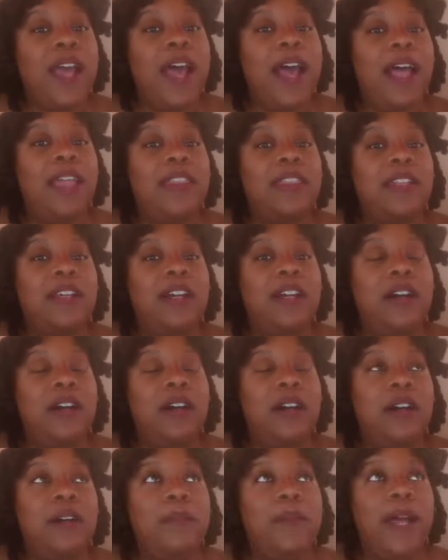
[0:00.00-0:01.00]
at
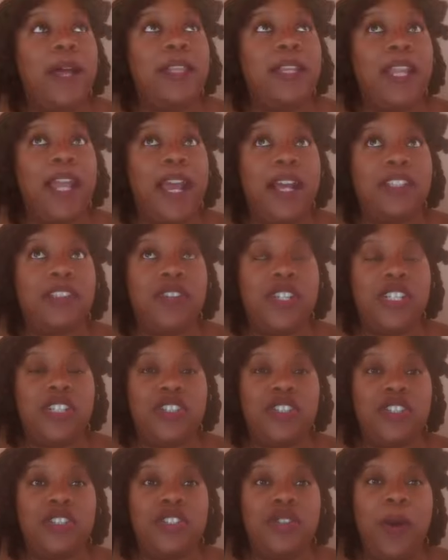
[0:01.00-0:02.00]
the cash
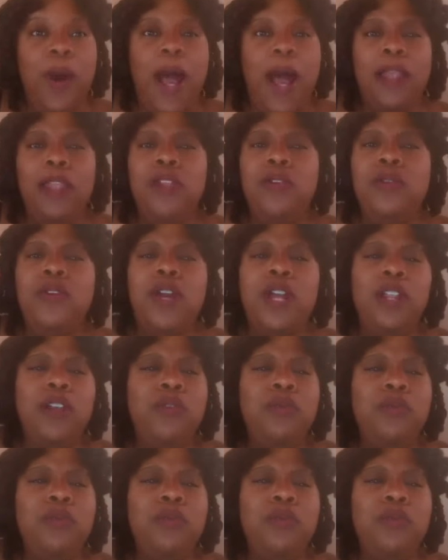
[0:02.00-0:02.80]
register, so you could